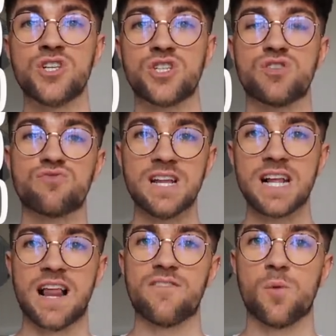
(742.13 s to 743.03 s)
So it's a
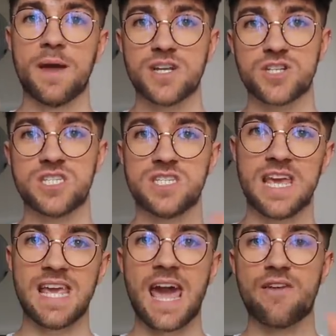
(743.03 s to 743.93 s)
really clever way to just
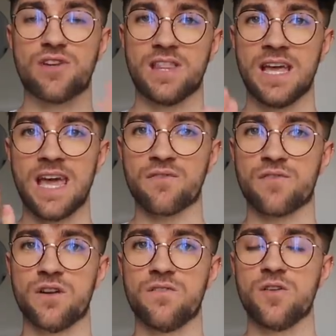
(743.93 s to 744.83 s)
see everything in
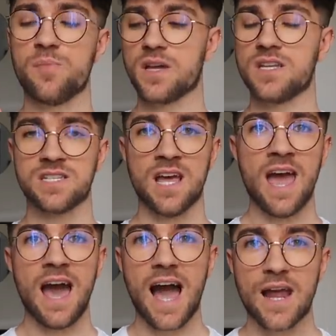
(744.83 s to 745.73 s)
front of you, because
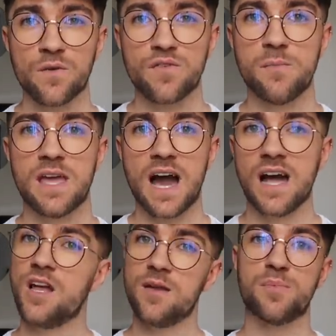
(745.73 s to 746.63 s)
I know for me,
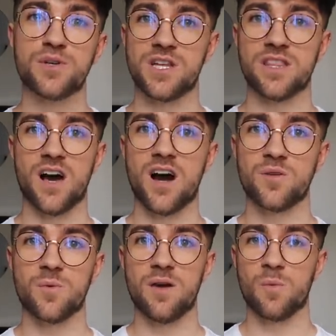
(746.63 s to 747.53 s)
I learned budgeting the hard way.